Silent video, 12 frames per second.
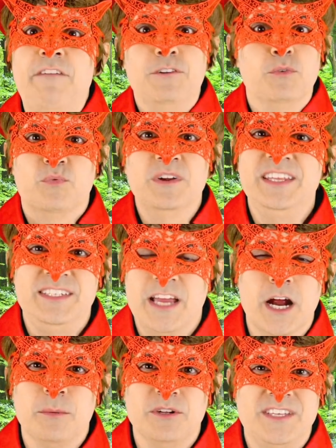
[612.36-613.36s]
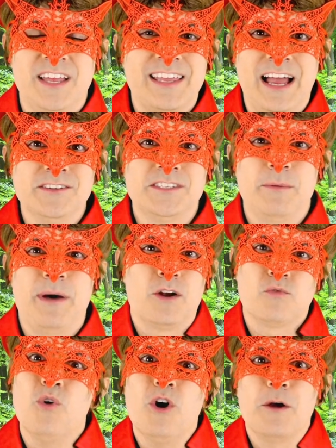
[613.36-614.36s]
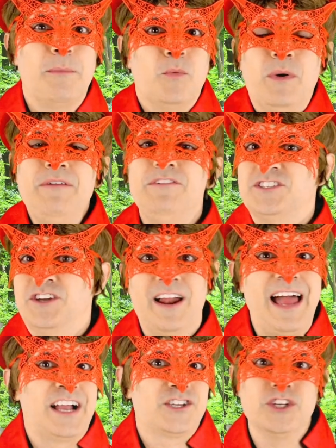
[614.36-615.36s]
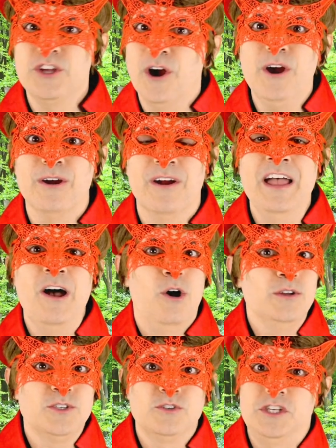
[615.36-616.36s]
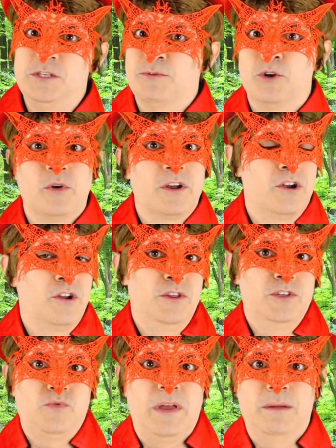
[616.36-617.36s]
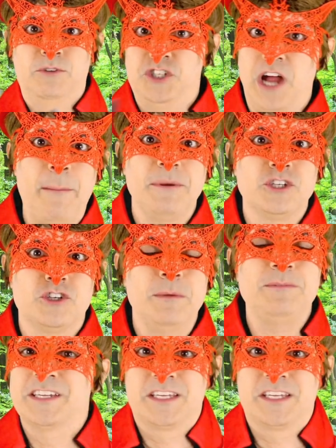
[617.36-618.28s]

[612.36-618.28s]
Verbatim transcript: I feel really terrible telling Elsa about Aurora, but what if it's not actually her? Also, she's been going on all those random shopping trips